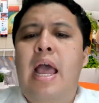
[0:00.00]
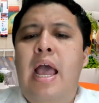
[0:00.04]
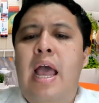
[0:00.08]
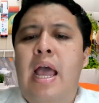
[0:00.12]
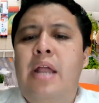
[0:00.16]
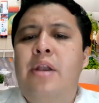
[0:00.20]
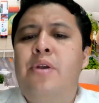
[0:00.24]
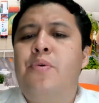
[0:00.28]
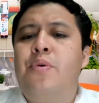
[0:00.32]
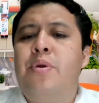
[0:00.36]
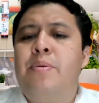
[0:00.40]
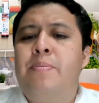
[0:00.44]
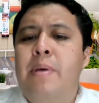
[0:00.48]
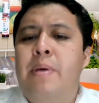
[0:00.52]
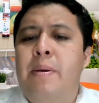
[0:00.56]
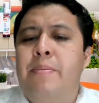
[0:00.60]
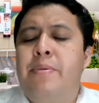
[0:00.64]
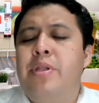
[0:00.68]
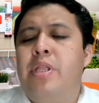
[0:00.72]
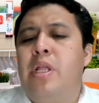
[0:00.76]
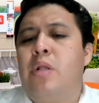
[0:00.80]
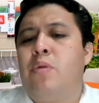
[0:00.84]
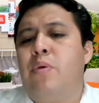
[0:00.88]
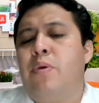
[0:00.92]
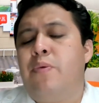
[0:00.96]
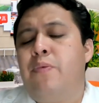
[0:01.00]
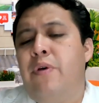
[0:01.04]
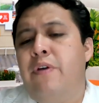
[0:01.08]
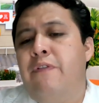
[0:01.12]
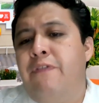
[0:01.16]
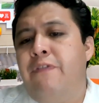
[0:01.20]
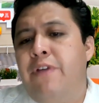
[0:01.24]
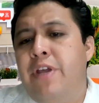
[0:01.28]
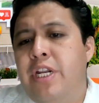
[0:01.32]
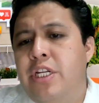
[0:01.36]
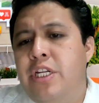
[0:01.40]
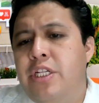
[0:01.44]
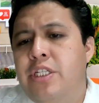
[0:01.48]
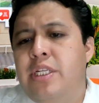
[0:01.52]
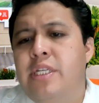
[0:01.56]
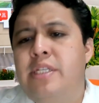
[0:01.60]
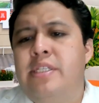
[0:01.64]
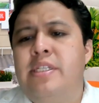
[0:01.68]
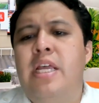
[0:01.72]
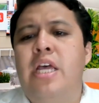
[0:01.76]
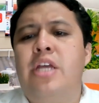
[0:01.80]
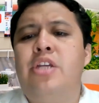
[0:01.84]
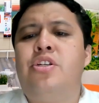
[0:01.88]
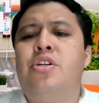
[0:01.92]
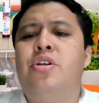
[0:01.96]
And remember that when we finish
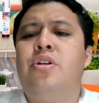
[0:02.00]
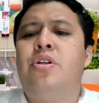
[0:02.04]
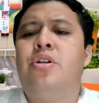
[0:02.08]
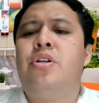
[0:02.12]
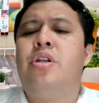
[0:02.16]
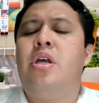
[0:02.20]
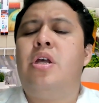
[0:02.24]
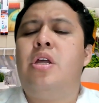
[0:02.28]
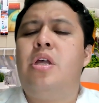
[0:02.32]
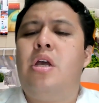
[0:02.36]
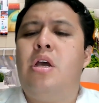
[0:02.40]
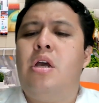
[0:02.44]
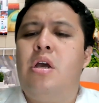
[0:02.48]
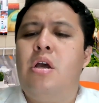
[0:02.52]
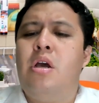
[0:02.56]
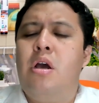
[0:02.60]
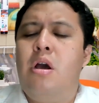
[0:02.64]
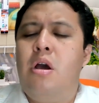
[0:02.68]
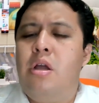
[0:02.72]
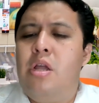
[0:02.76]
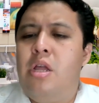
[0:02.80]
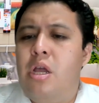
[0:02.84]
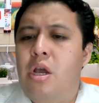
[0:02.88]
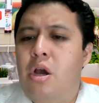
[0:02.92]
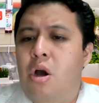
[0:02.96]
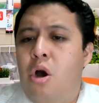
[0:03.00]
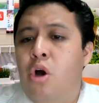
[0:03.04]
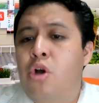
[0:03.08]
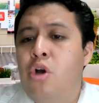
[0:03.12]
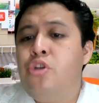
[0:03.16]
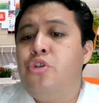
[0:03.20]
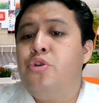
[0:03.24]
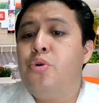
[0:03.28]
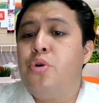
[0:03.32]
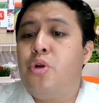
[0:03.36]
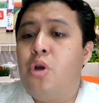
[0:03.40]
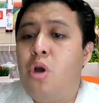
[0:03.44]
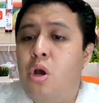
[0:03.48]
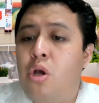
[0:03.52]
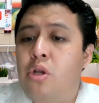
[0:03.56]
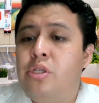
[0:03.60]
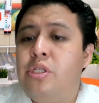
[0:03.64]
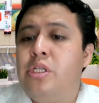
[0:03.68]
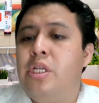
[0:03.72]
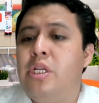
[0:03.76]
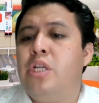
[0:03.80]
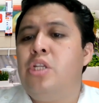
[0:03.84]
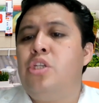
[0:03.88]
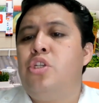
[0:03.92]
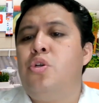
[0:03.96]
this session, on your
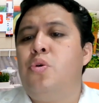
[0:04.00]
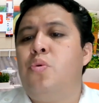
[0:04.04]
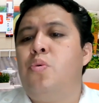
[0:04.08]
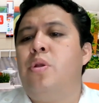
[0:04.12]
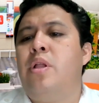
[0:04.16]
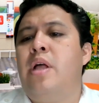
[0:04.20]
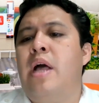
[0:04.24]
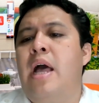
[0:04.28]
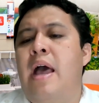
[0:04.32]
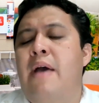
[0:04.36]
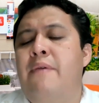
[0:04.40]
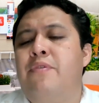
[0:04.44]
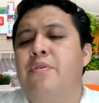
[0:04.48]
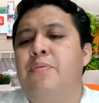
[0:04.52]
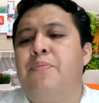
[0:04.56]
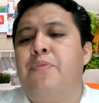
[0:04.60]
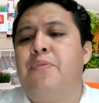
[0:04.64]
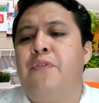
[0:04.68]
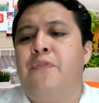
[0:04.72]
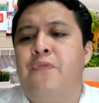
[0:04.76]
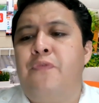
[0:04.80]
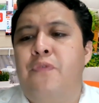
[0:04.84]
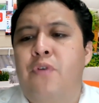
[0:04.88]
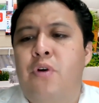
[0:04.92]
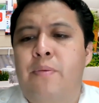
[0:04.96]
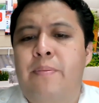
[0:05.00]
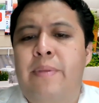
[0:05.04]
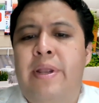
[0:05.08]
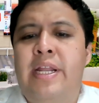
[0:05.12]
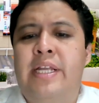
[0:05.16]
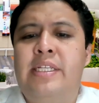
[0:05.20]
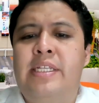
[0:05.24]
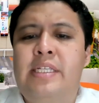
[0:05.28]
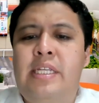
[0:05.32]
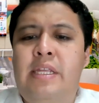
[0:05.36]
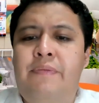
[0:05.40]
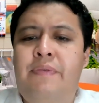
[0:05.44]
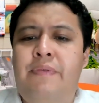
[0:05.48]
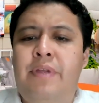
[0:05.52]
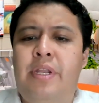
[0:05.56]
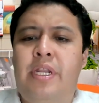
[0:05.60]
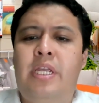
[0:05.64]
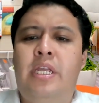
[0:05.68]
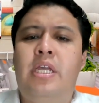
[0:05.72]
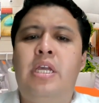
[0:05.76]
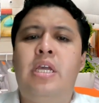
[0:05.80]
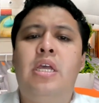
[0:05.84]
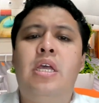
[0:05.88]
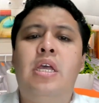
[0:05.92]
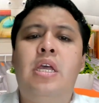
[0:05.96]
content, you will have to perform an
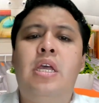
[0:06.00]
activity